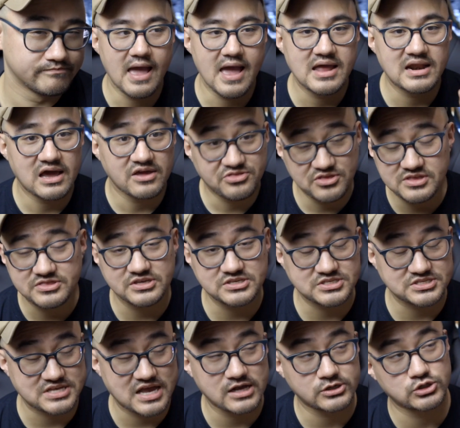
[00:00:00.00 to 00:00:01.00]
And I think this
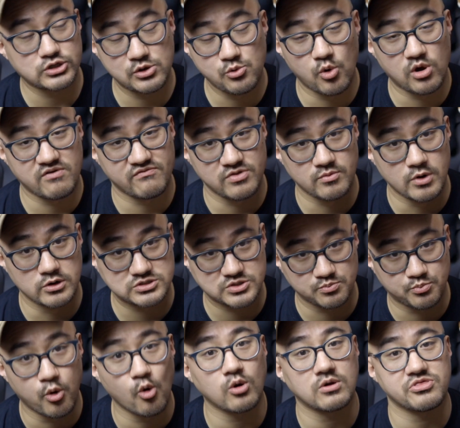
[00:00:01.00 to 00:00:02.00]
is actually one of the most
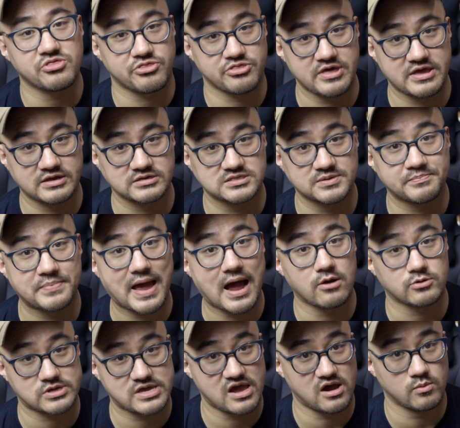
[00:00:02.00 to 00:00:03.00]
important things
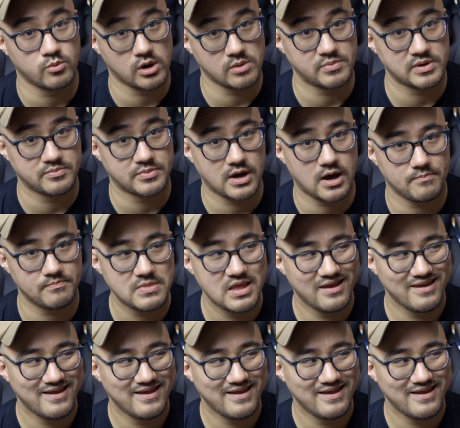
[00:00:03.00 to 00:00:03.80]
about Cowboy Bebop,